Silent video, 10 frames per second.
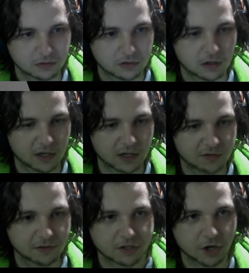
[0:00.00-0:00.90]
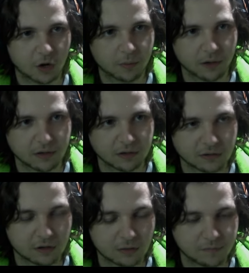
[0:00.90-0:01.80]
I hit the go button.
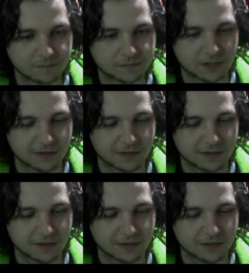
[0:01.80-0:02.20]
Oh. Oh.